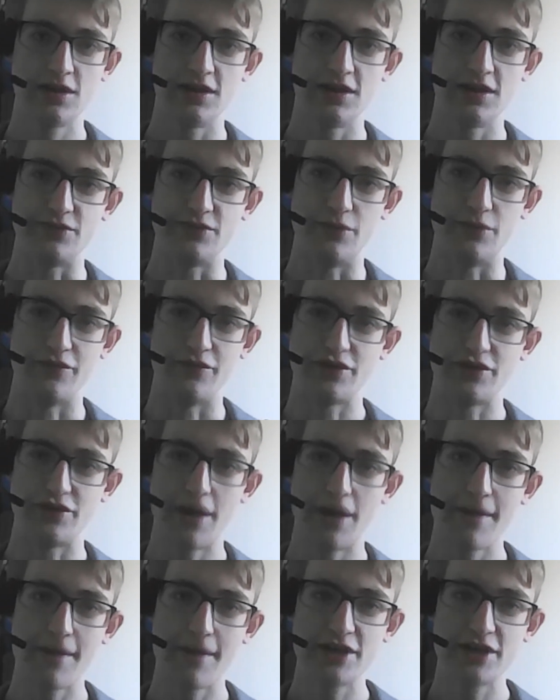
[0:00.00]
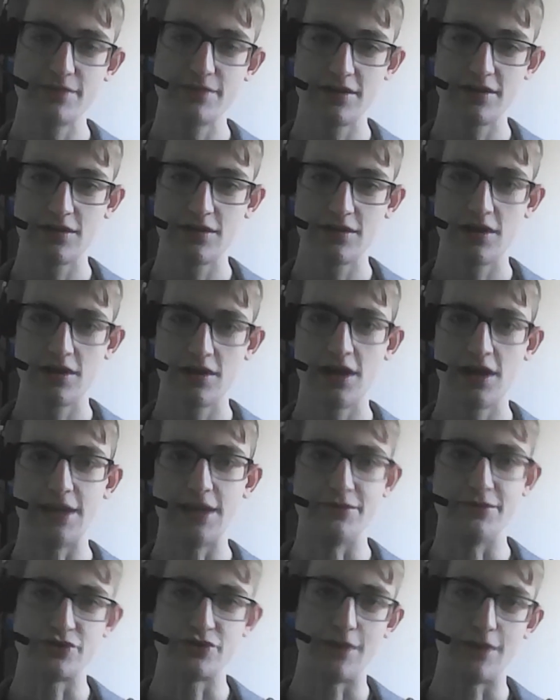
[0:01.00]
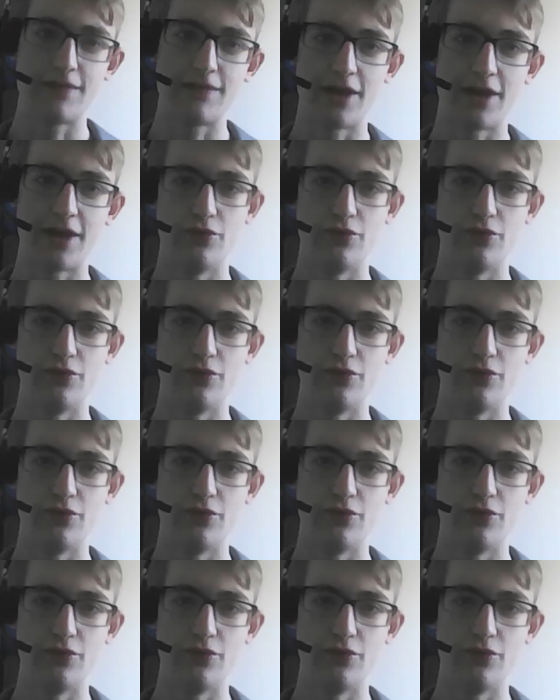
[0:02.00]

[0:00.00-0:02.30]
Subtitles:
This will help with your time management, demonstrate planning and